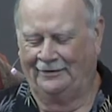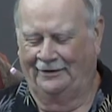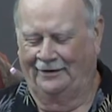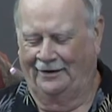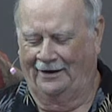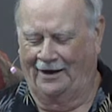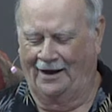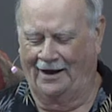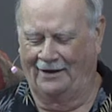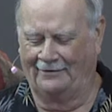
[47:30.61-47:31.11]

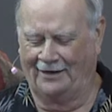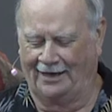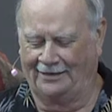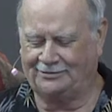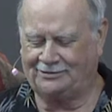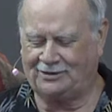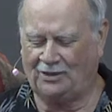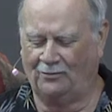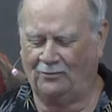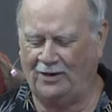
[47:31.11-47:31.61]
All right,
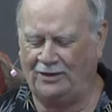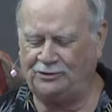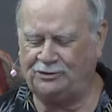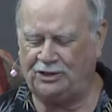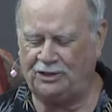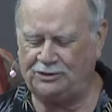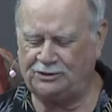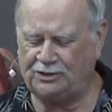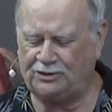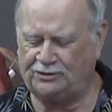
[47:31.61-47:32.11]
so when
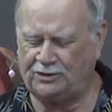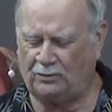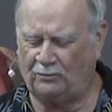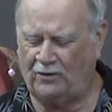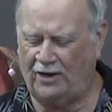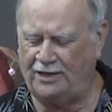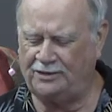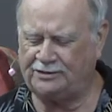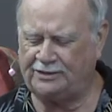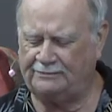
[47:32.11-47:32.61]
Jesus had
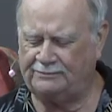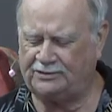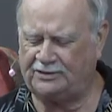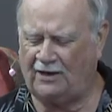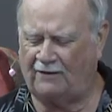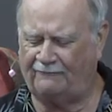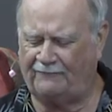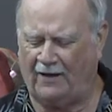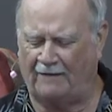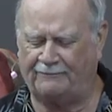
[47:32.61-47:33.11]
raised
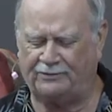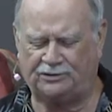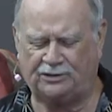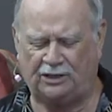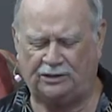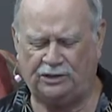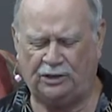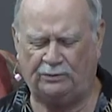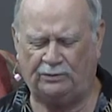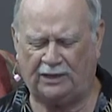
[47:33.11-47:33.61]
himself up, he
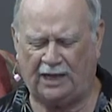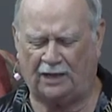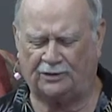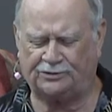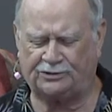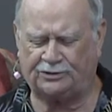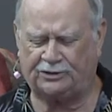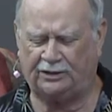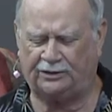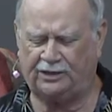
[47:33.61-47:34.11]
said, You
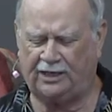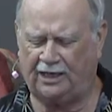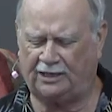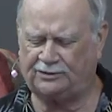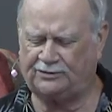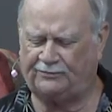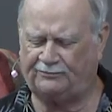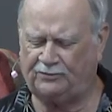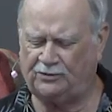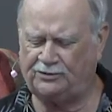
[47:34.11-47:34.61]
without sin
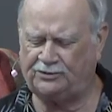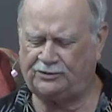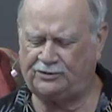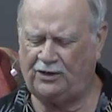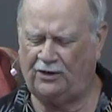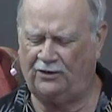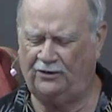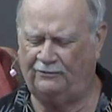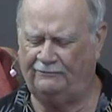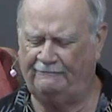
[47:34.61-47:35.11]
cast the first
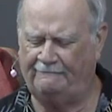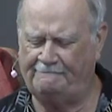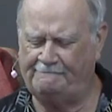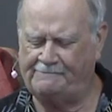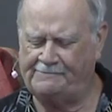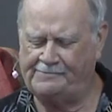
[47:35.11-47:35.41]
stone.